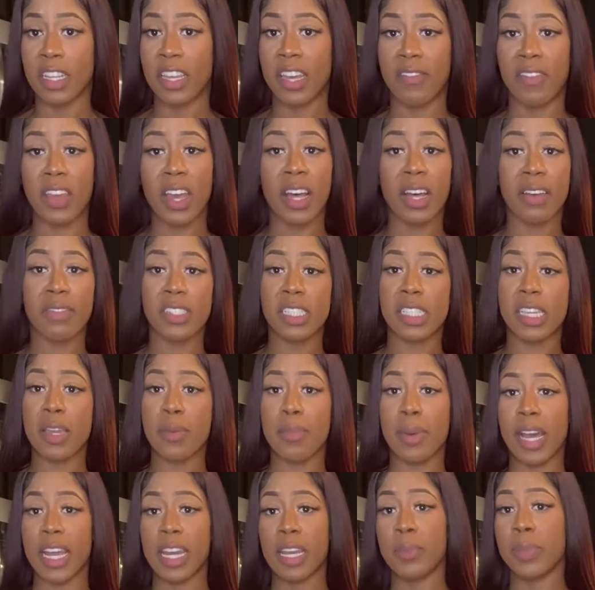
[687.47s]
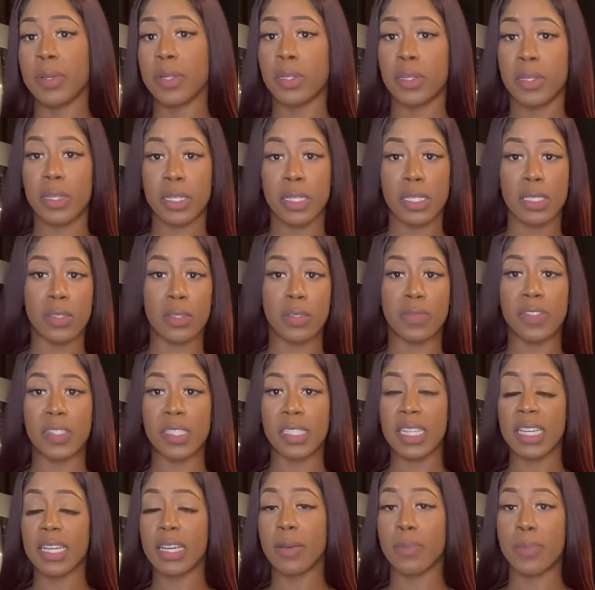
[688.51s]
Have y'all ever seen bodybuilders or
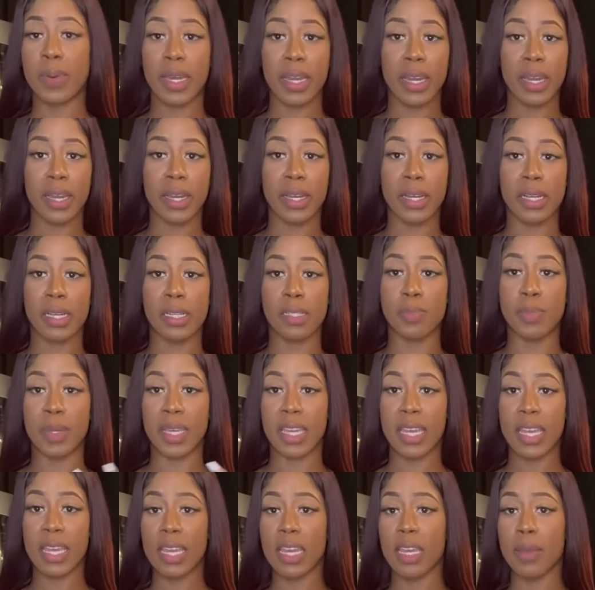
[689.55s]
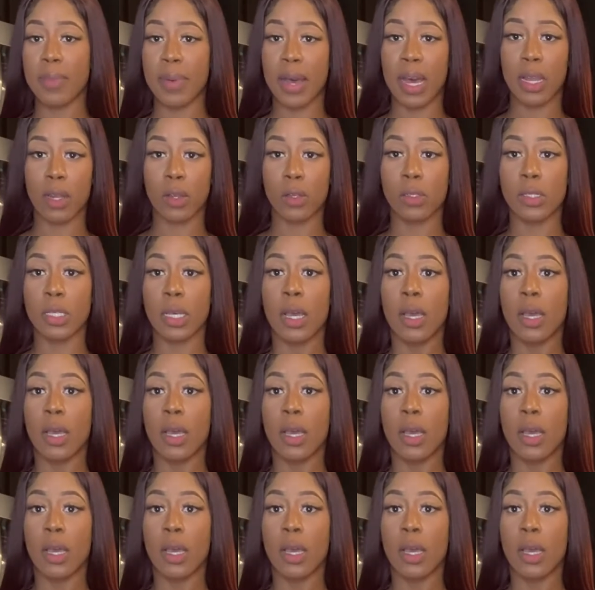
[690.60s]
physique competitors, bikini models?